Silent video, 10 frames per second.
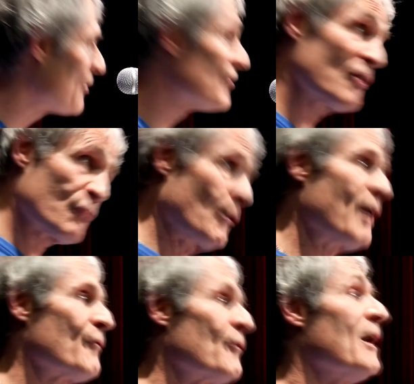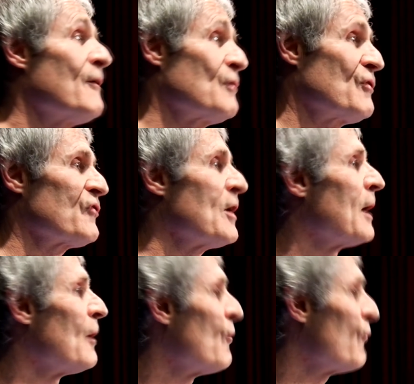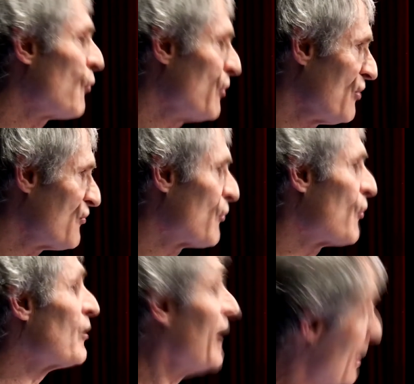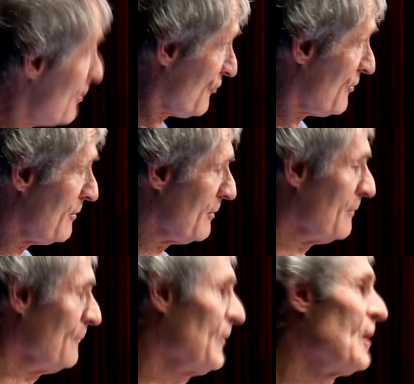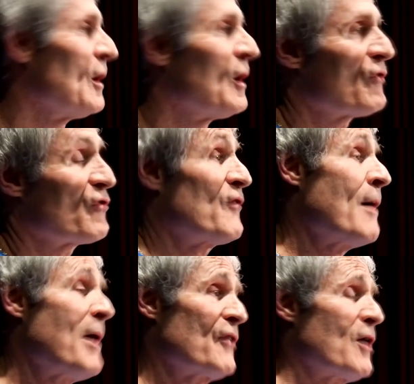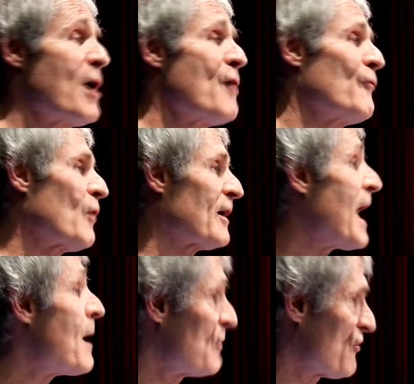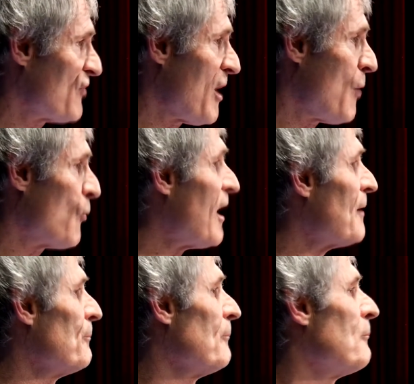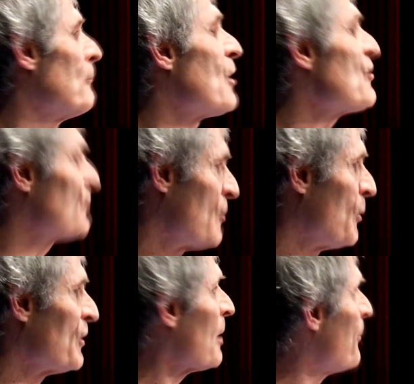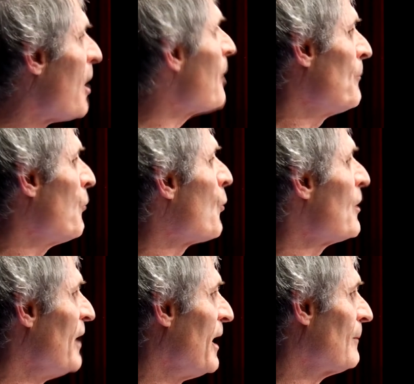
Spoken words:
just relevant evidence for his or her case. So if I'm on trial for a common assault where I punched someone at a pub one day,